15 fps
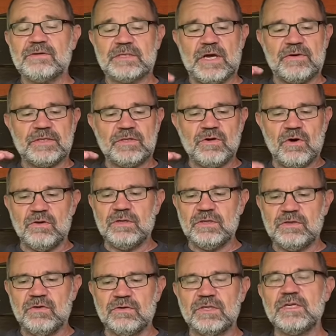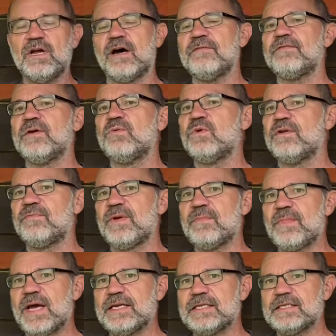So it's not the sort of knife that would have been
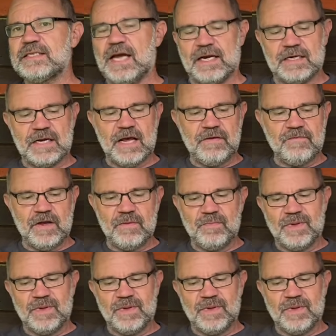made in Scandinavia,